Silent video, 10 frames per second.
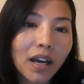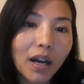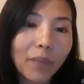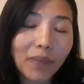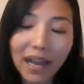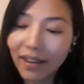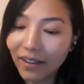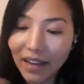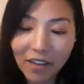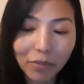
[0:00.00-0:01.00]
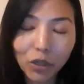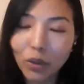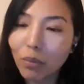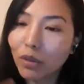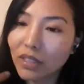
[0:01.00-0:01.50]
I have been
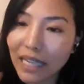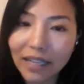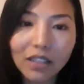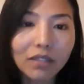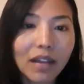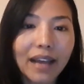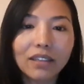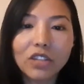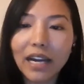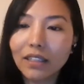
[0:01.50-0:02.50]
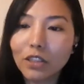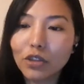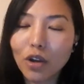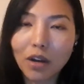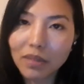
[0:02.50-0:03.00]
doing more second-hand charity
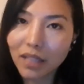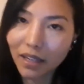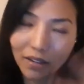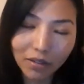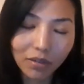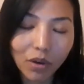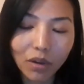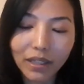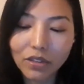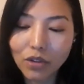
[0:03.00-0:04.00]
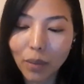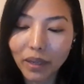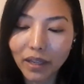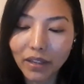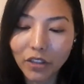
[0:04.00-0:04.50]
shops, all that
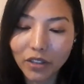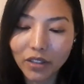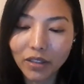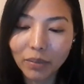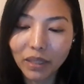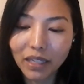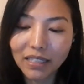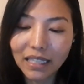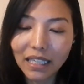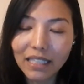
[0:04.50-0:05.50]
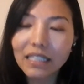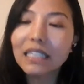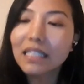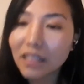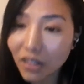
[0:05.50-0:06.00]
shopping here, because I think it's
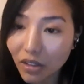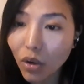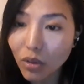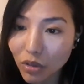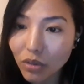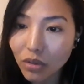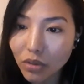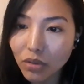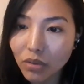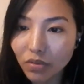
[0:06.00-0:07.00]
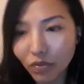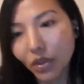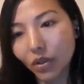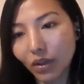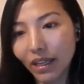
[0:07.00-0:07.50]
easier also to,
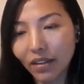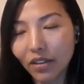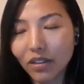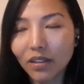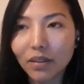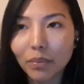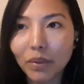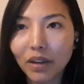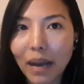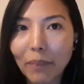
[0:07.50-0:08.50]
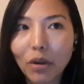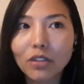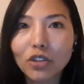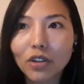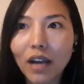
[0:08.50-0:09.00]
here, but I'm
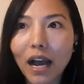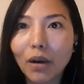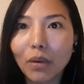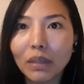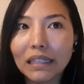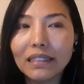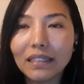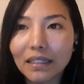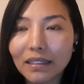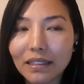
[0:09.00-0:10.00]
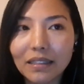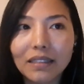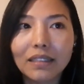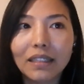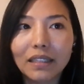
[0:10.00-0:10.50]
not sure how easy it
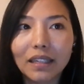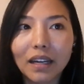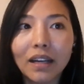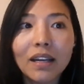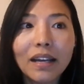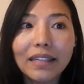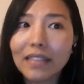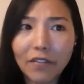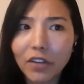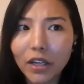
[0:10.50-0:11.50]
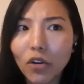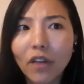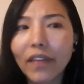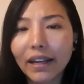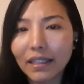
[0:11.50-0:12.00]
is in India. It's definitely
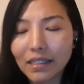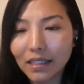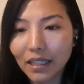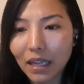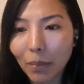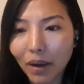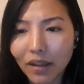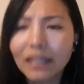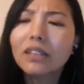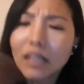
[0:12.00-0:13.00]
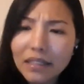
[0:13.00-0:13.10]
not that easy in Nepal.